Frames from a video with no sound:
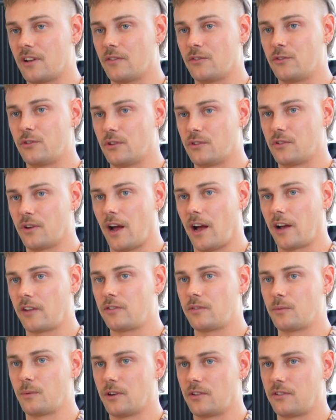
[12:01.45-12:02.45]
2
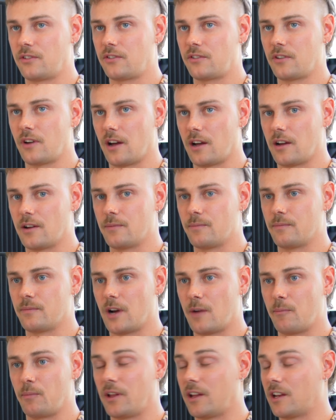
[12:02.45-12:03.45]
tracks, which
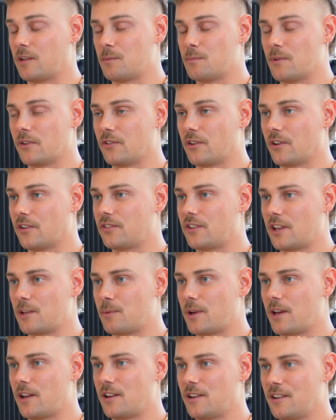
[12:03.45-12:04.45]
I'm planning to be my first EP.
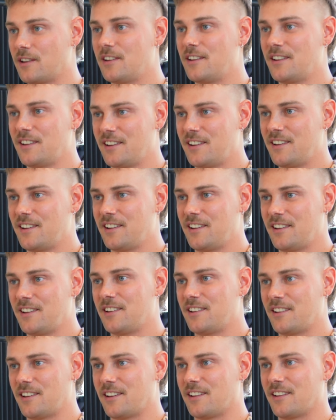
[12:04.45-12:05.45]
Yeah.